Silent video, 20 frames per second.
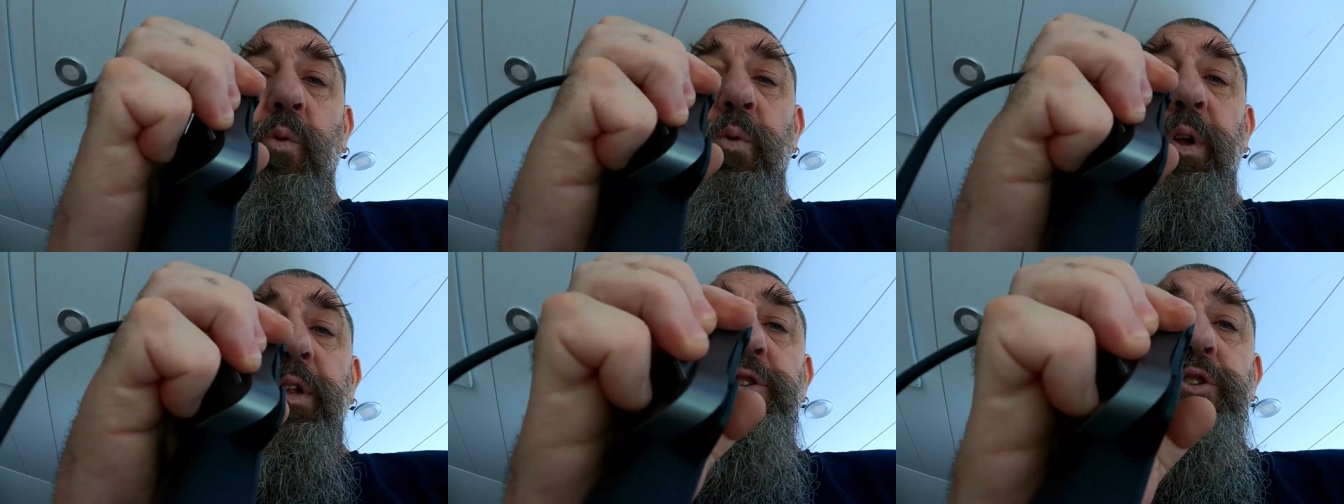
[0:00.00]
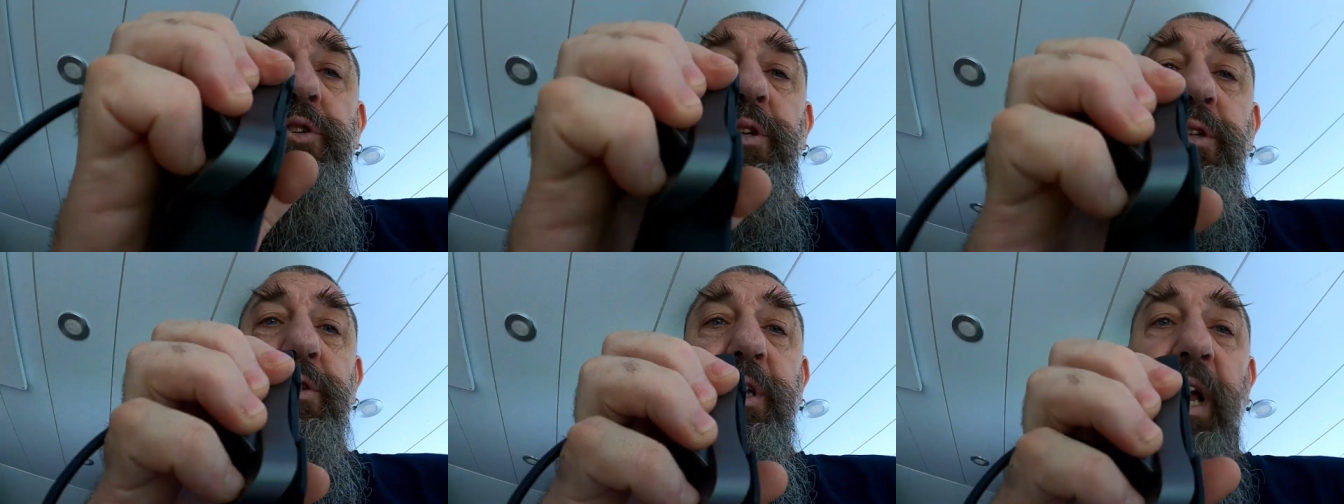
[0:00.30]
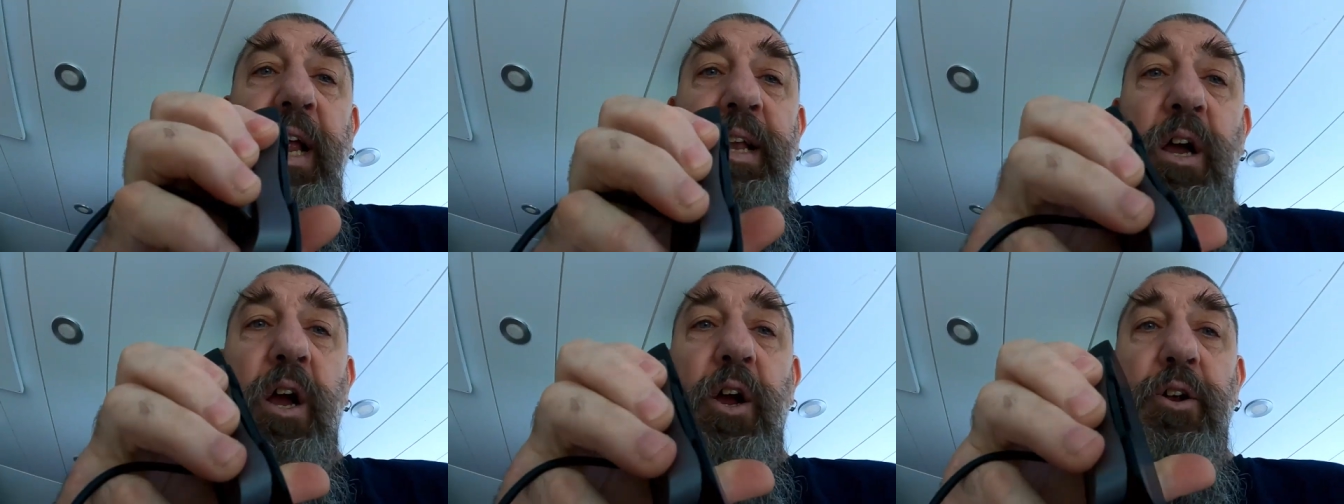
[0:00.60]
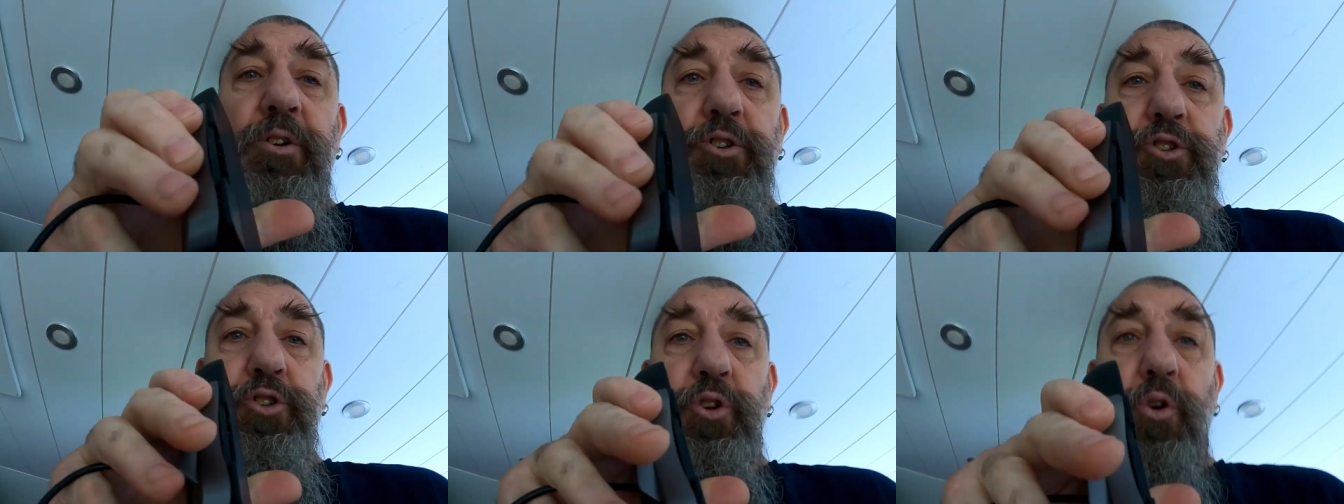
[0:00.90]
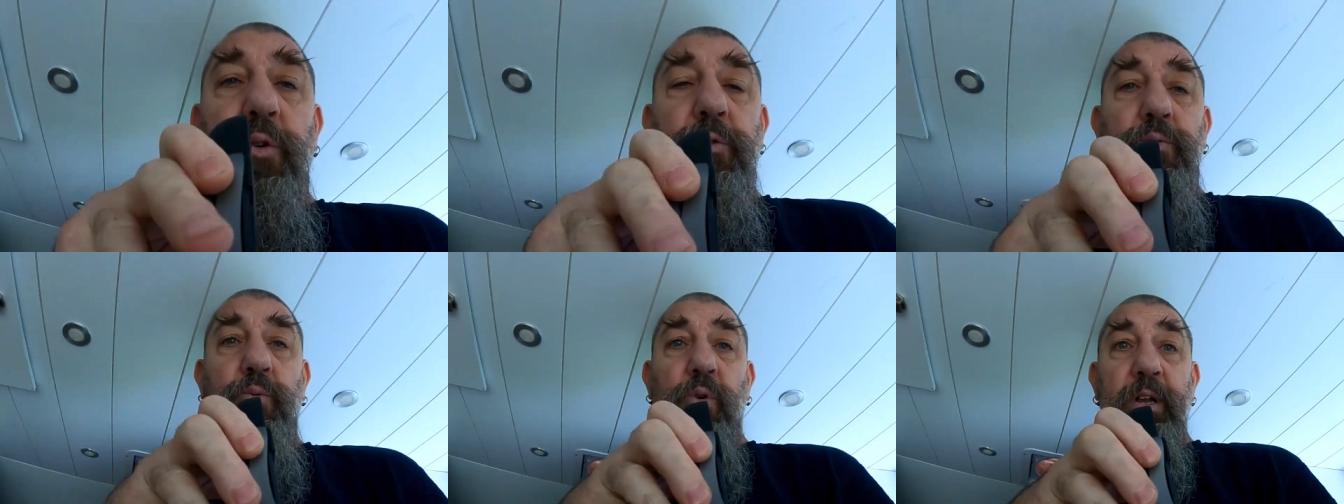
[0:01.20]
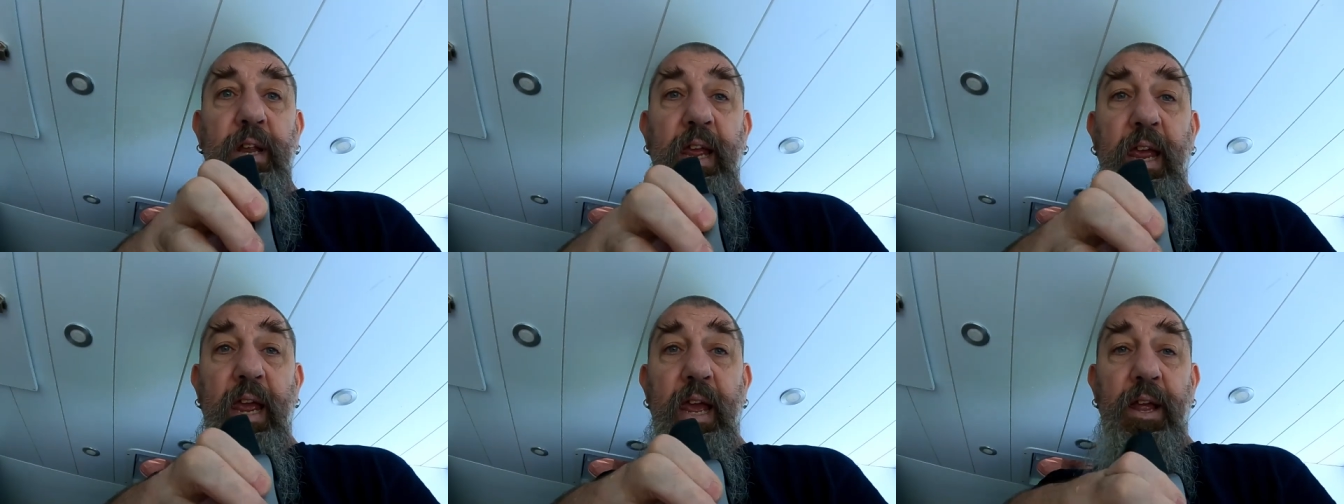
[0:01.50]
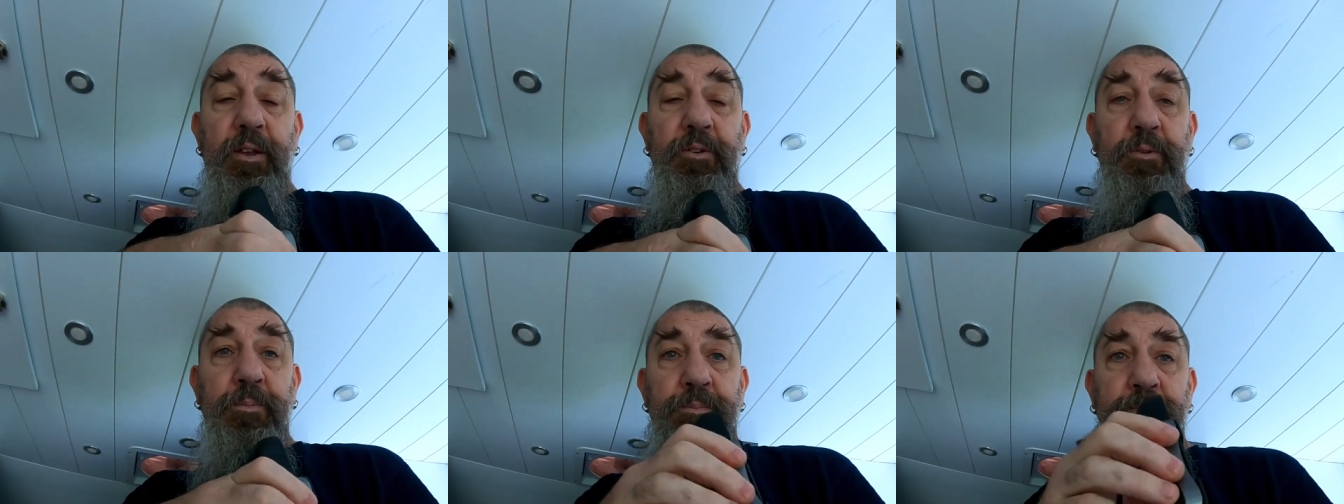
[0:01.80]
which it's kind of hard to show with one
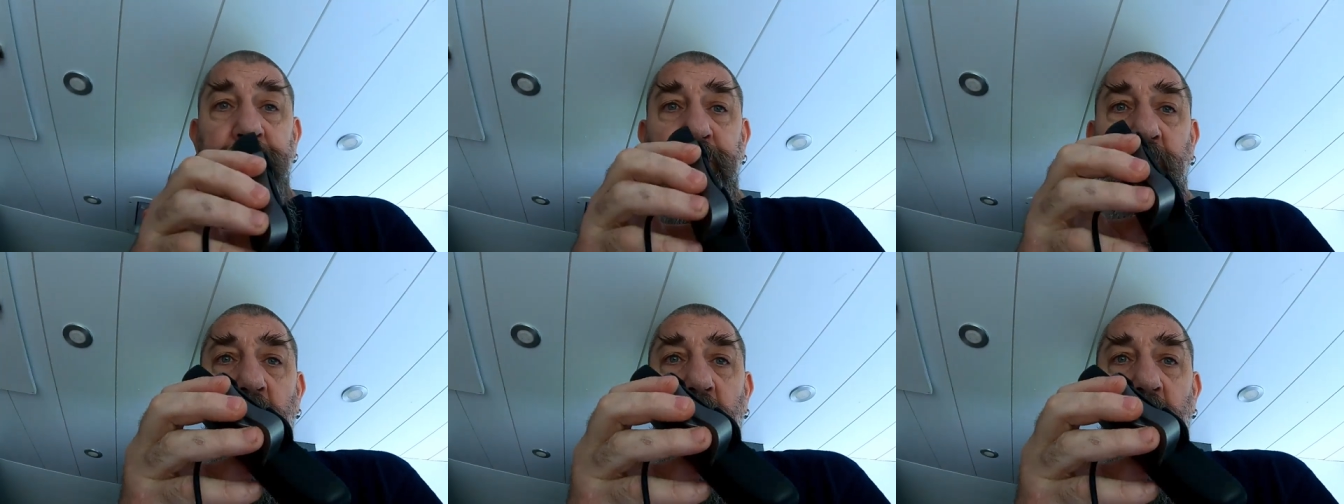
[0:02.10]
hand,